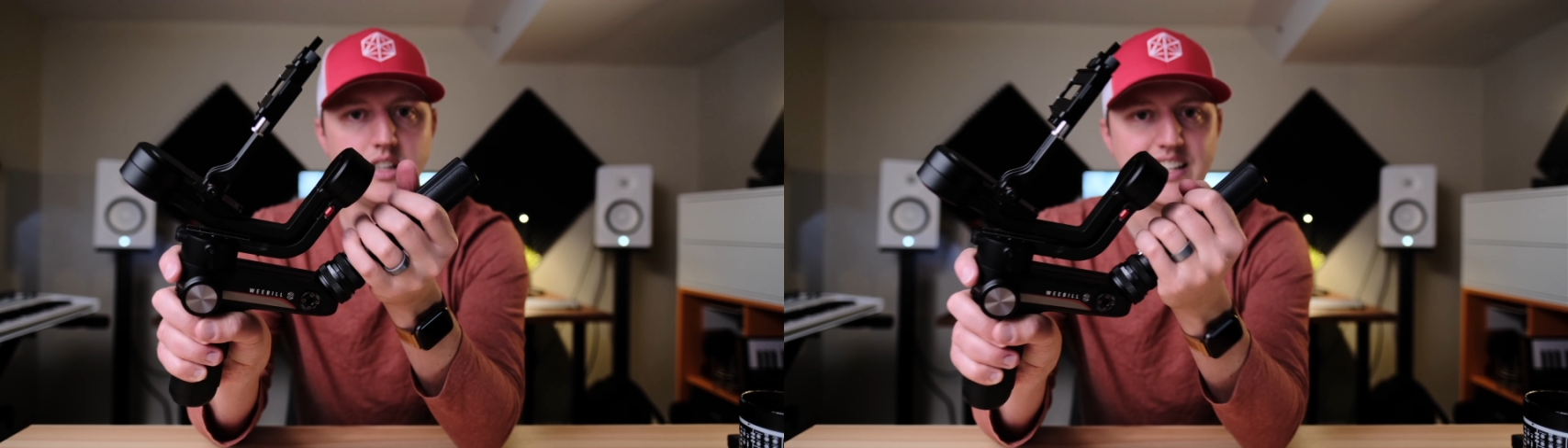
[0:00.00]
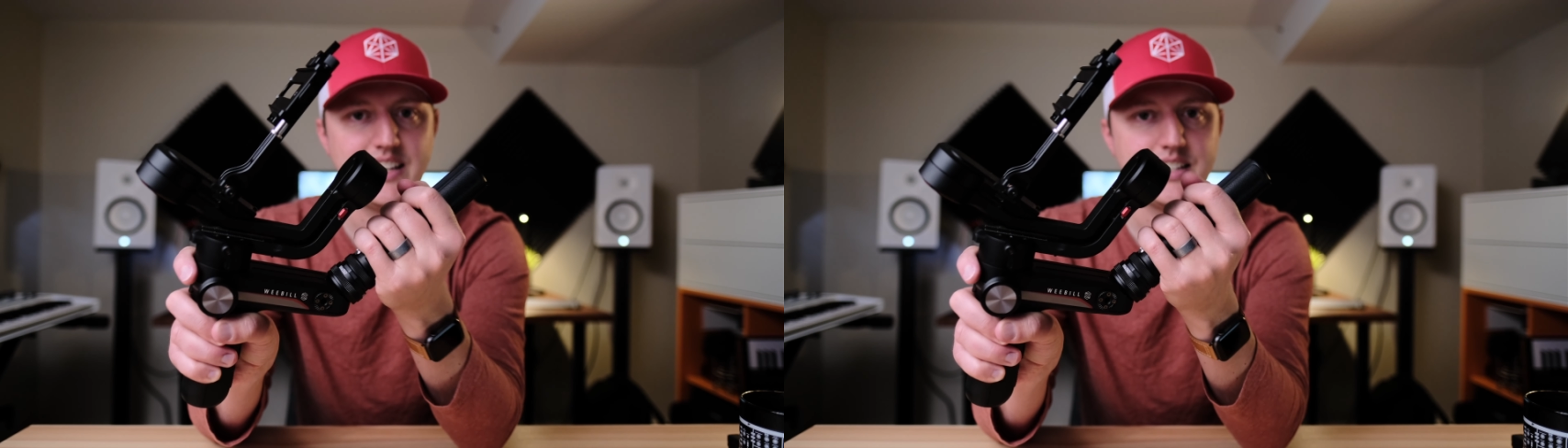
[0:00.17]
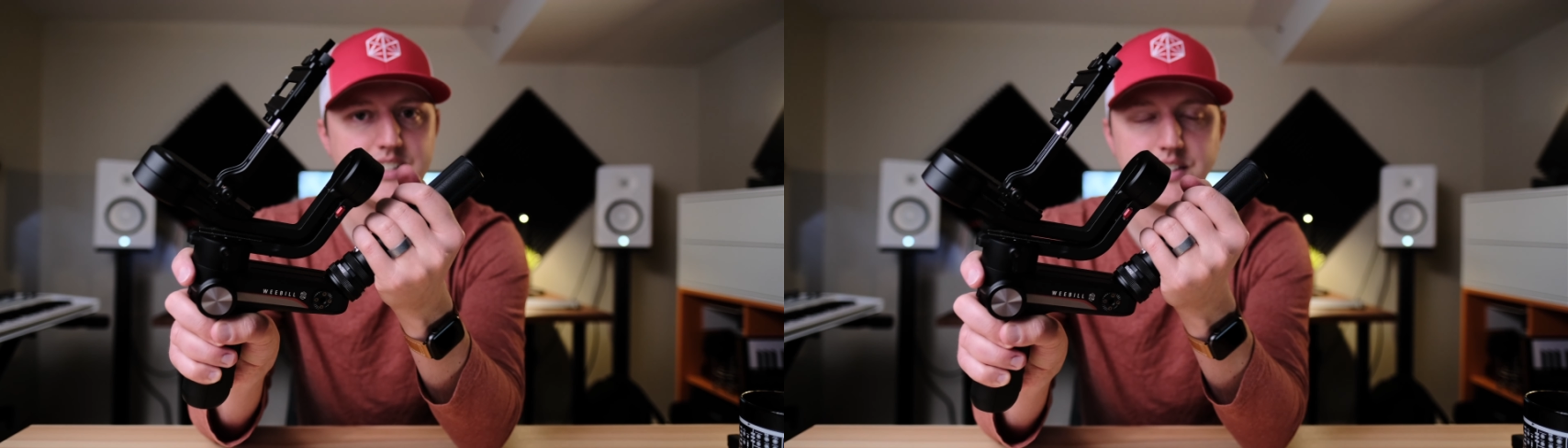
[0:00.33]

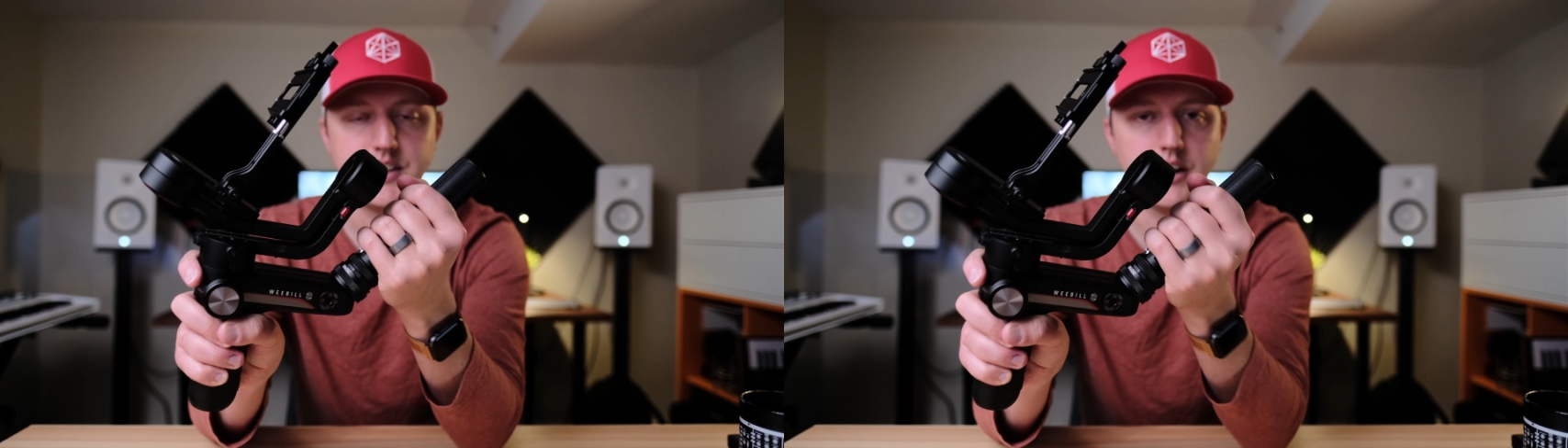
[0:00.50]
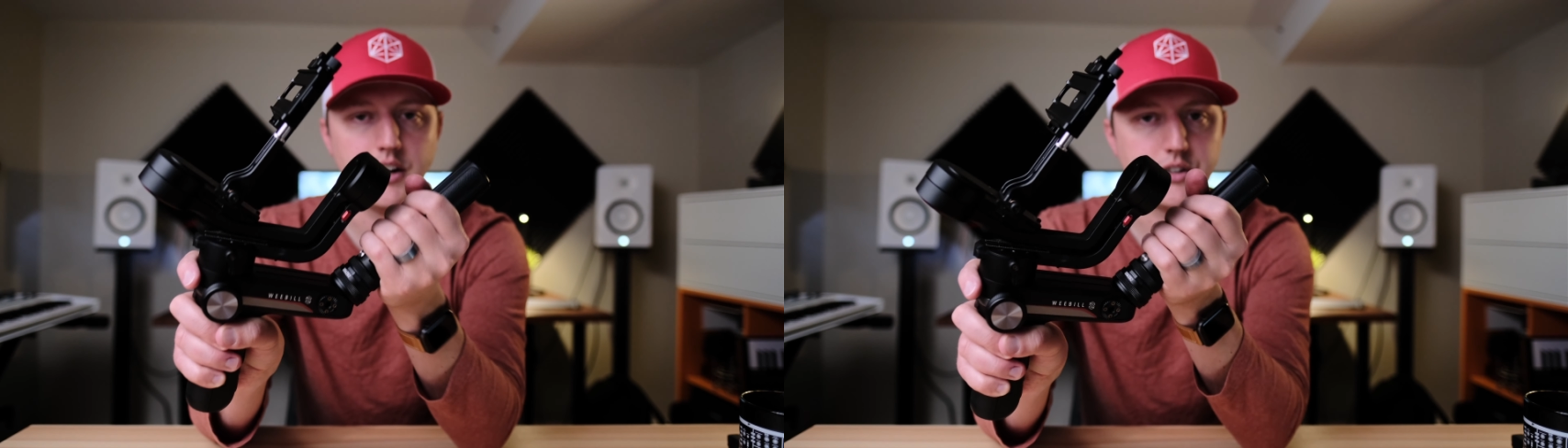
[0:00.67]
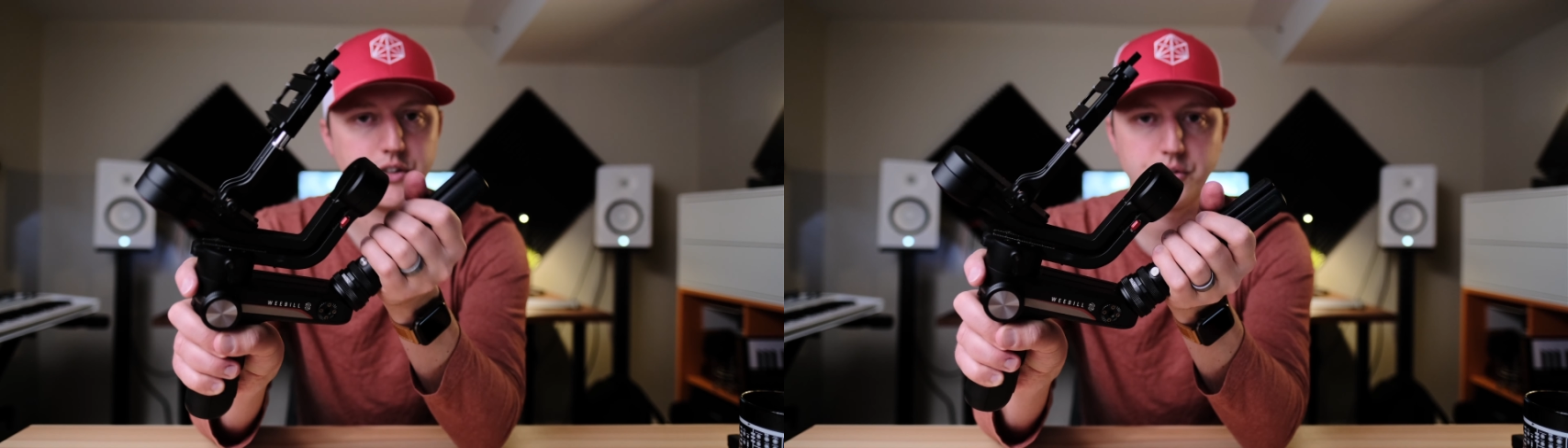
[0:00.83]
easy to
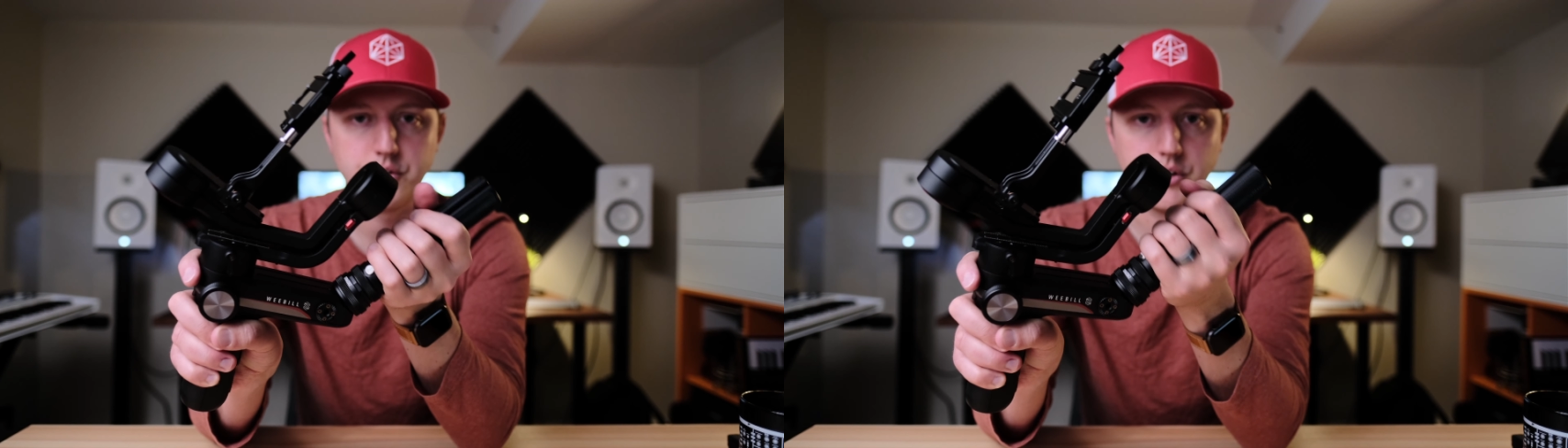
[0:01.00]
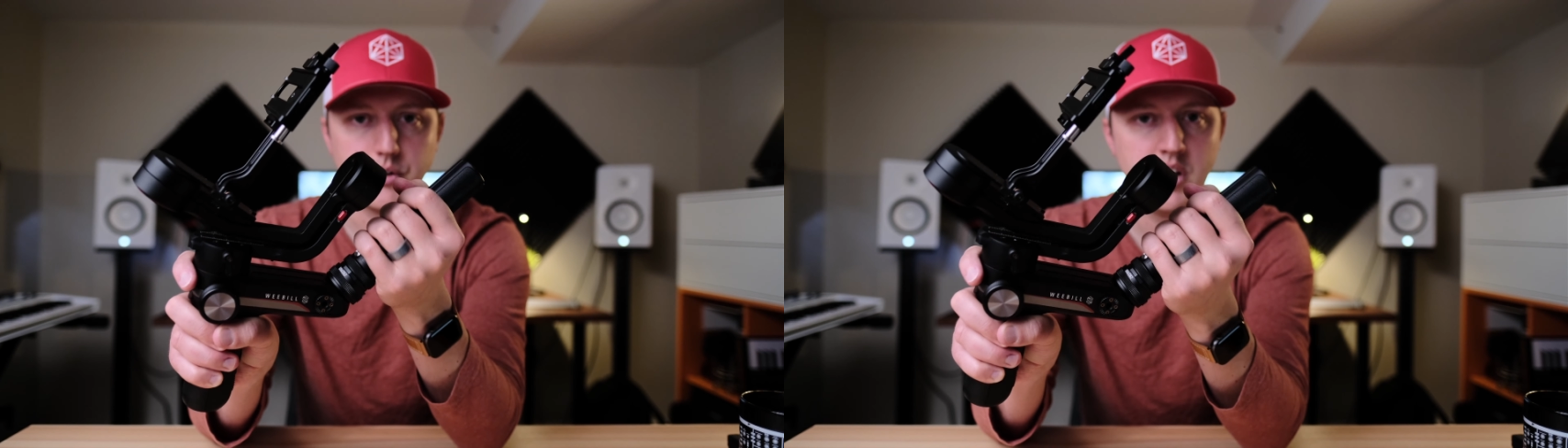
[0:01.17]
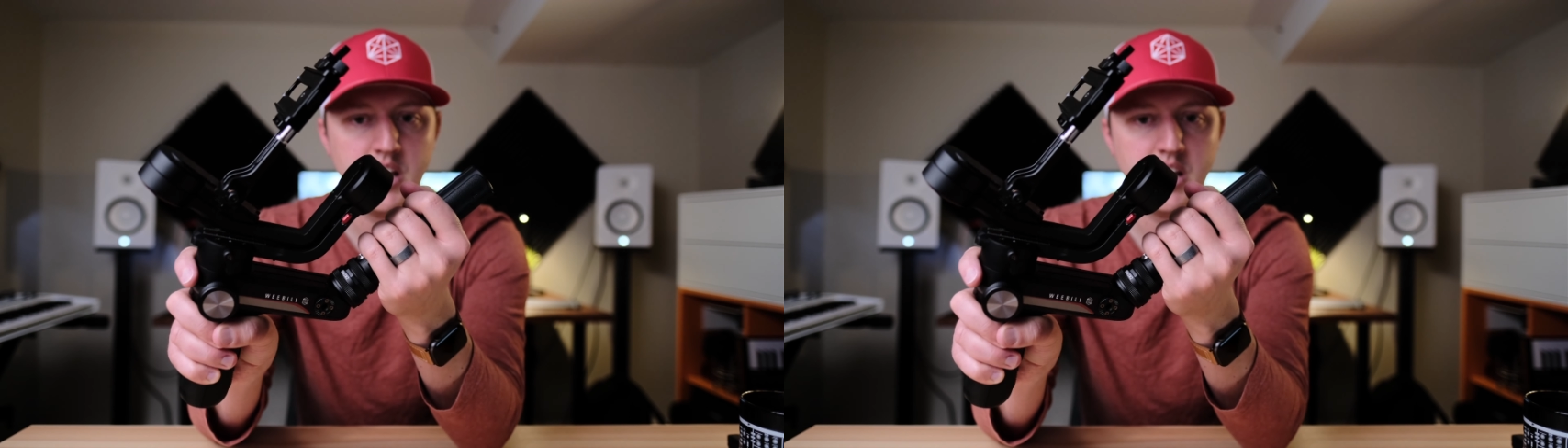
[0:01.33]
unscrew.